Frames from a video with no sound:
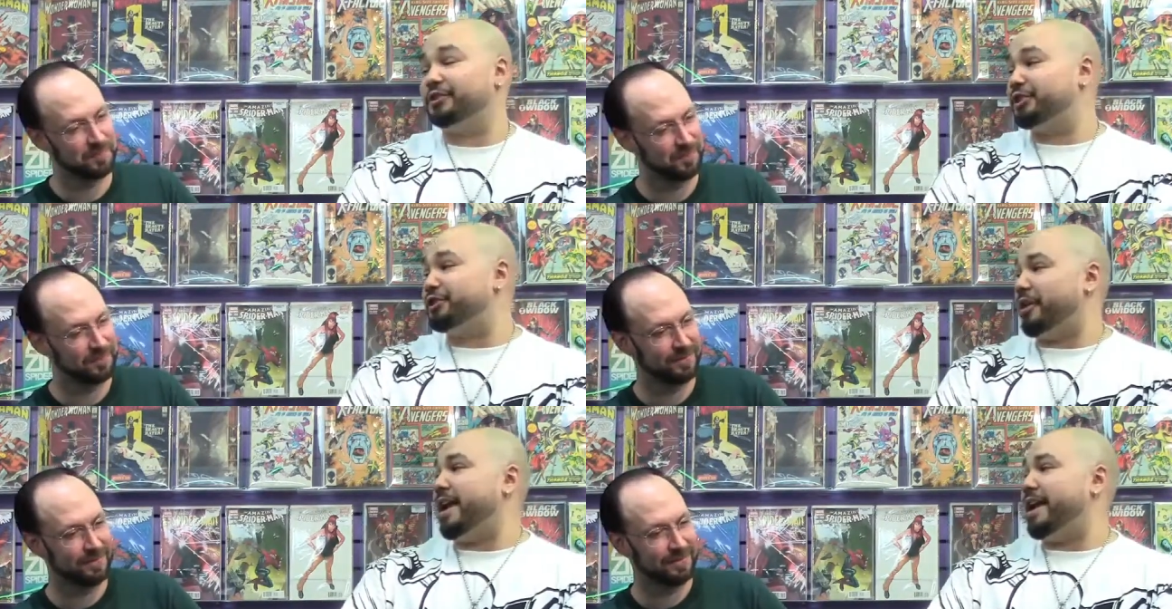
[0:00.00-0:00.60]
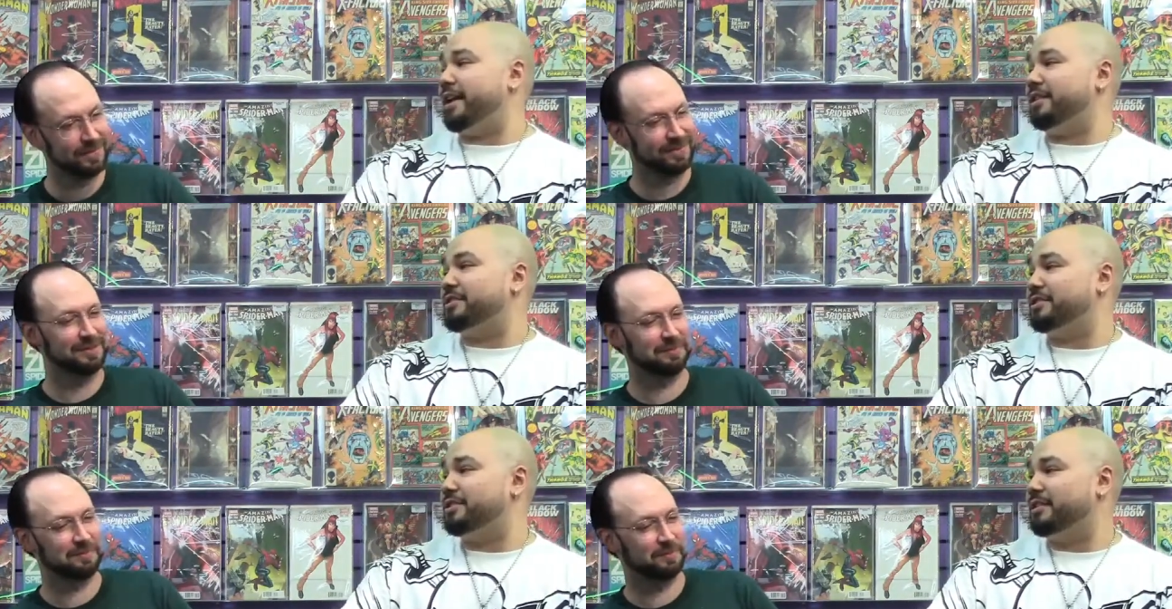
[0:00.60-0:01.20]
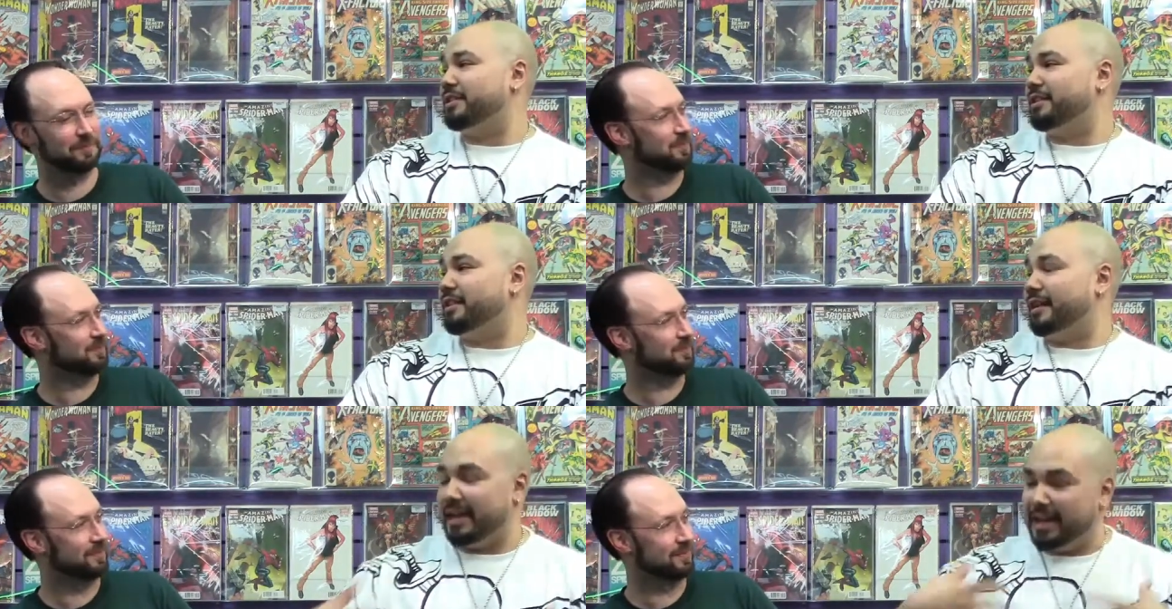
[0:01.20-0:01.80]
Speaker 1: Strange
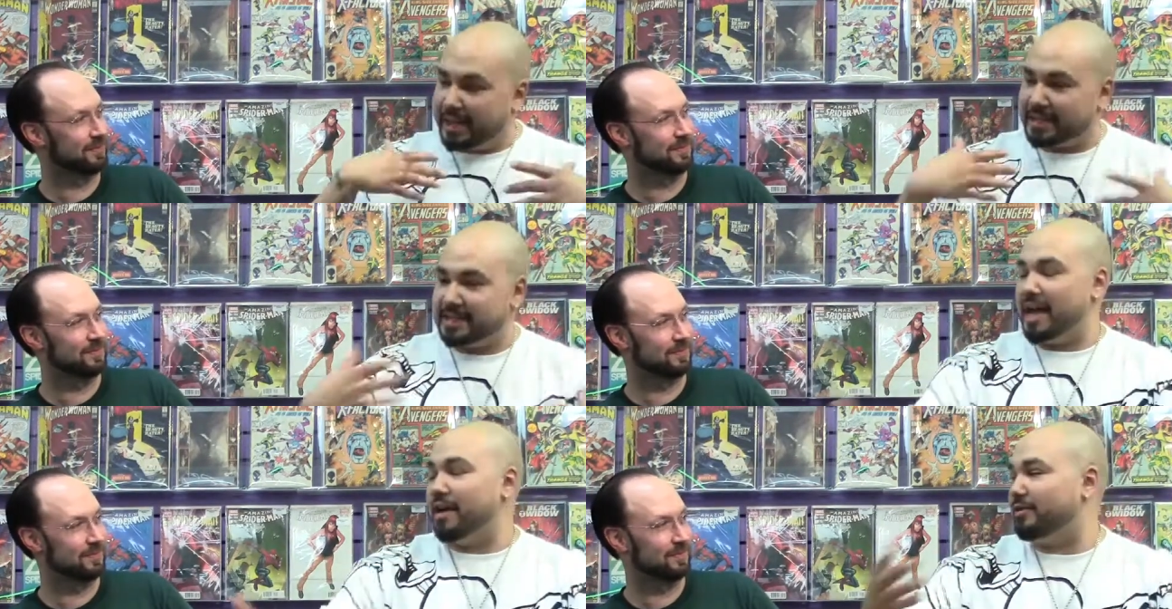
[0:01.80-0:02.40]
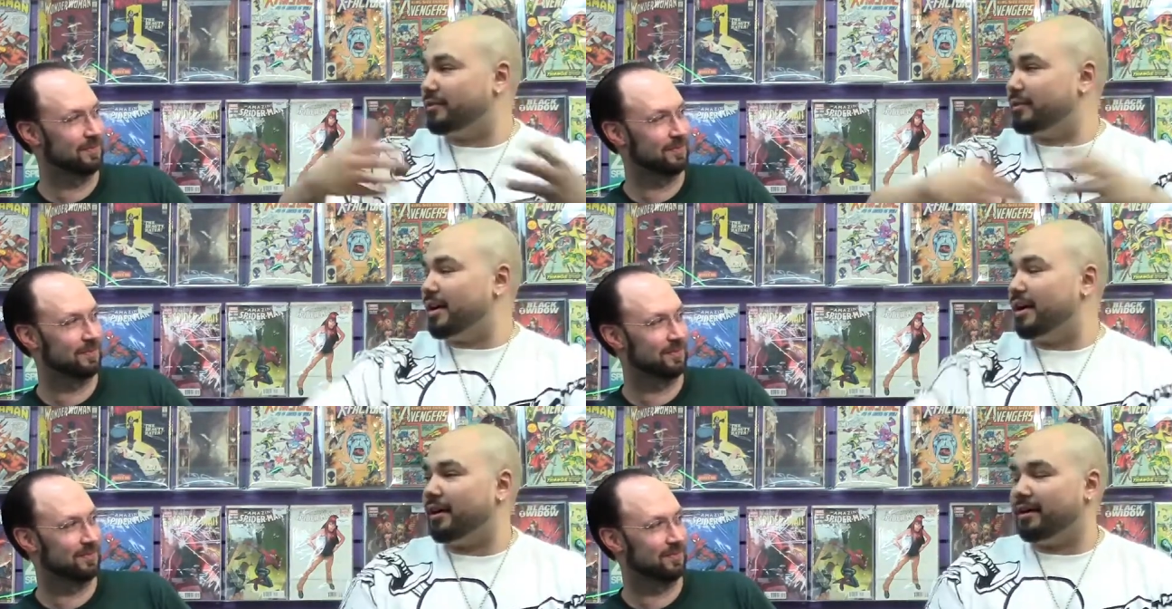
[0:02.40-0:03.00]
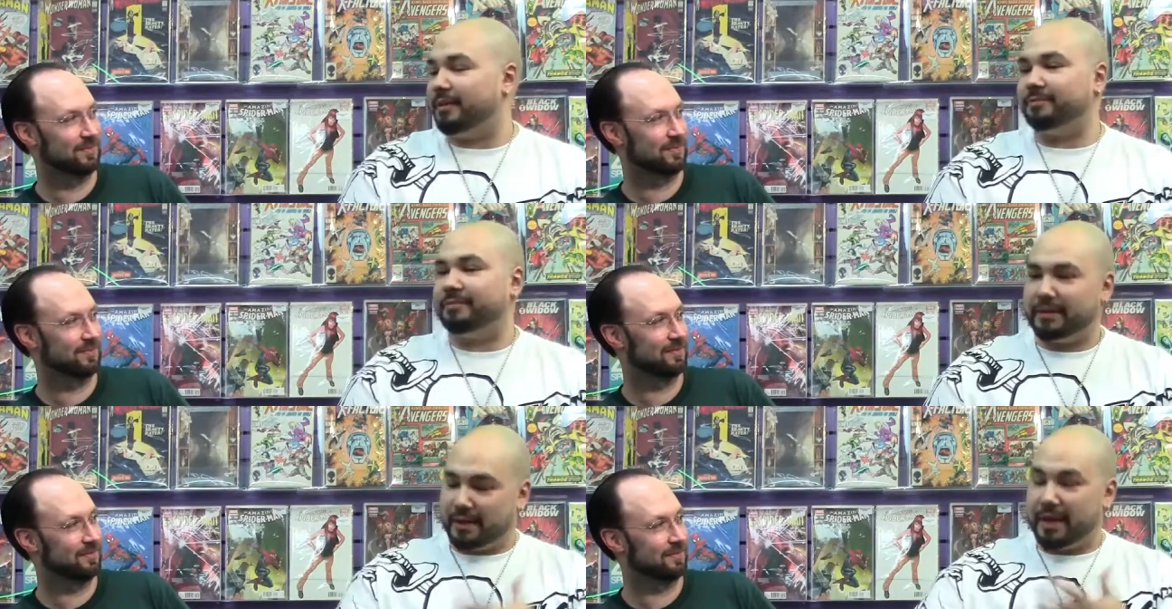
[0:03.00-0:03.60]
has now, uh,
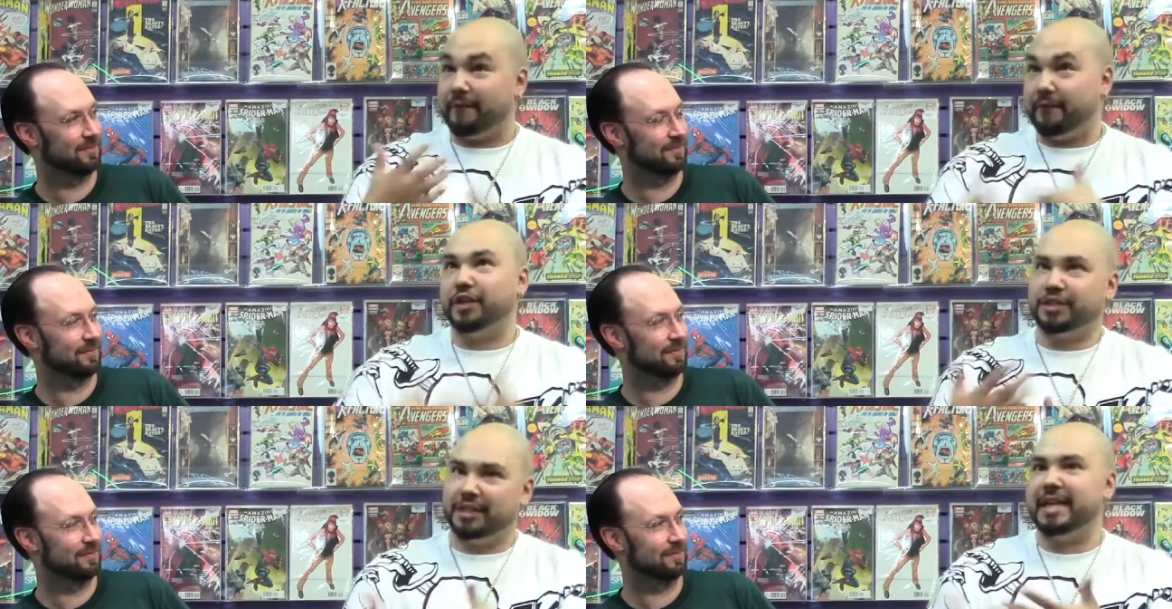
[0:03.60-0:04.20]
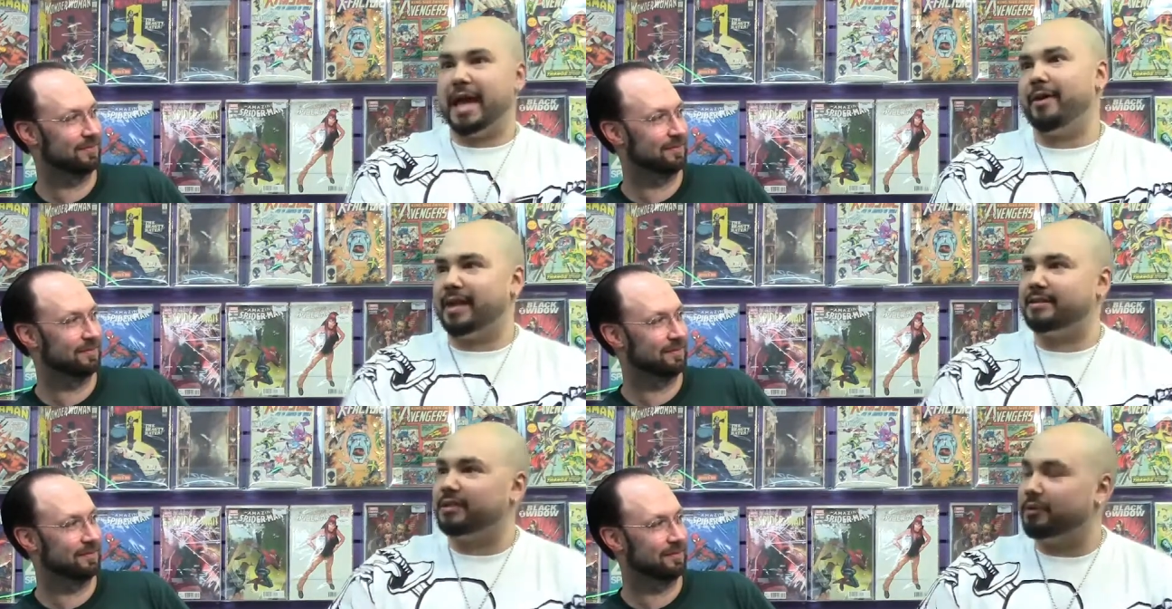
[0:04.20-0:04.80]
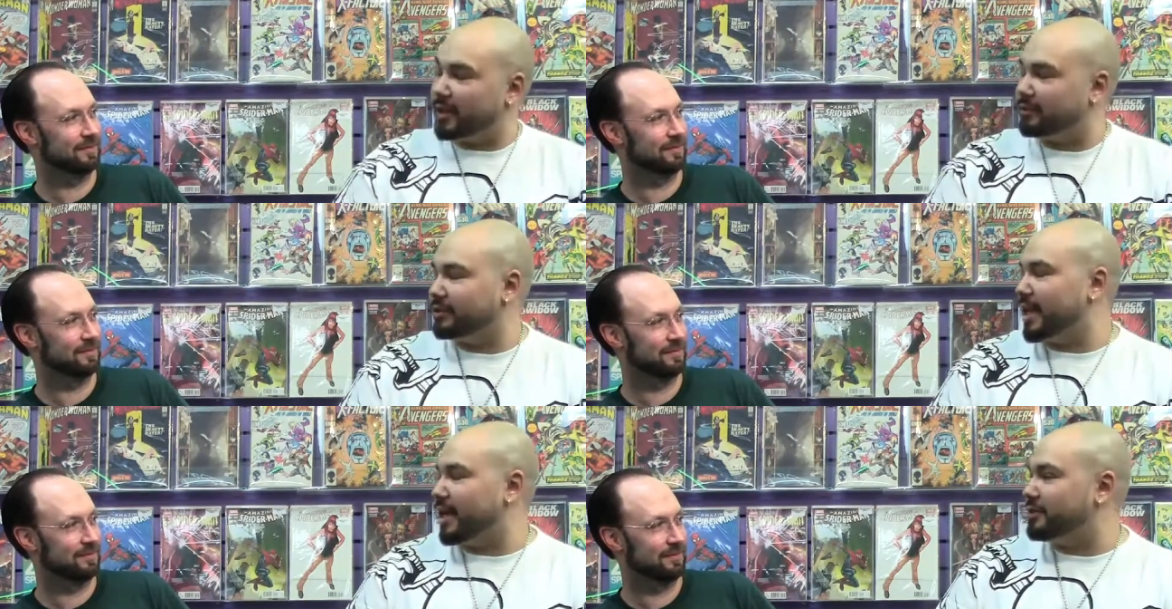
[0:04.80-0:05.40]
officially now has a director
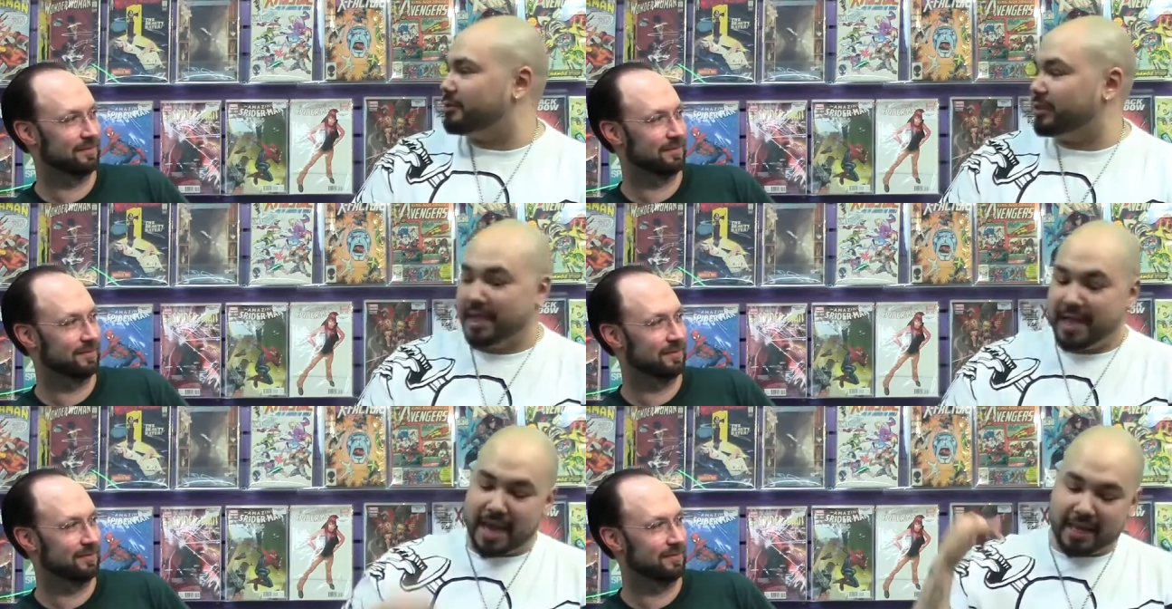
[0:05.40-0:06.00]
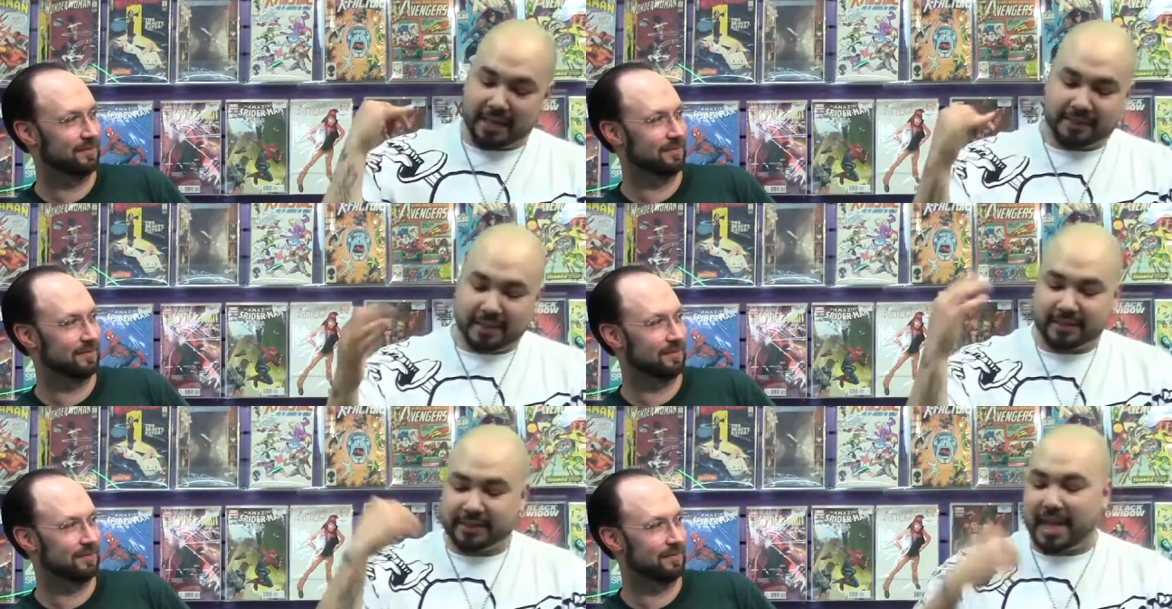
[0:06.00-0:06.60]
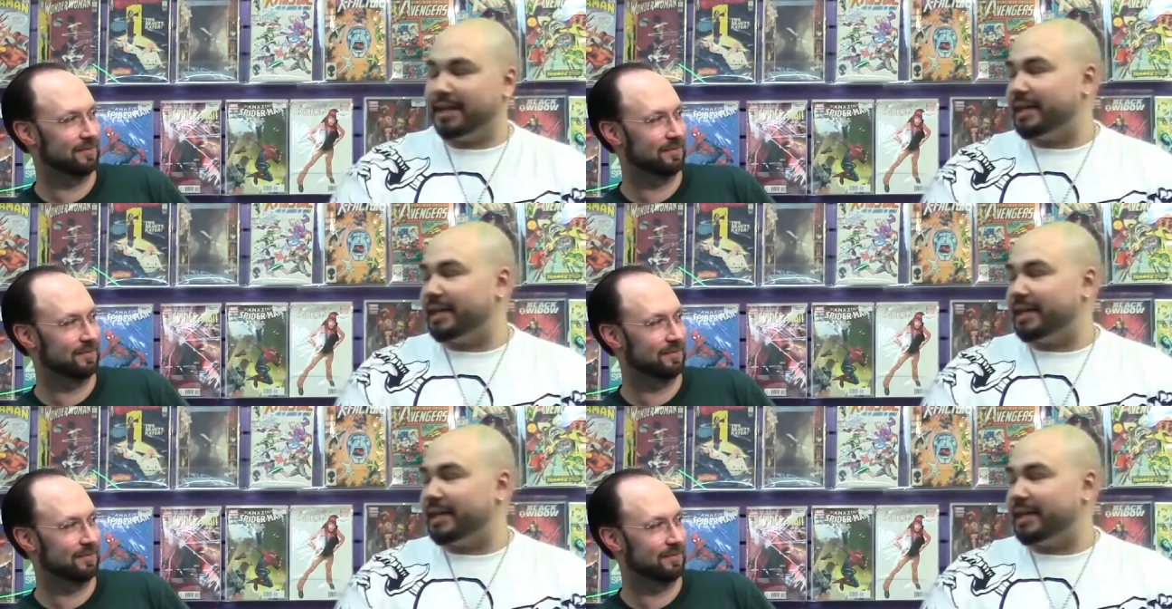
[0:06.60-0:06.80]
tied to it, and it's Scott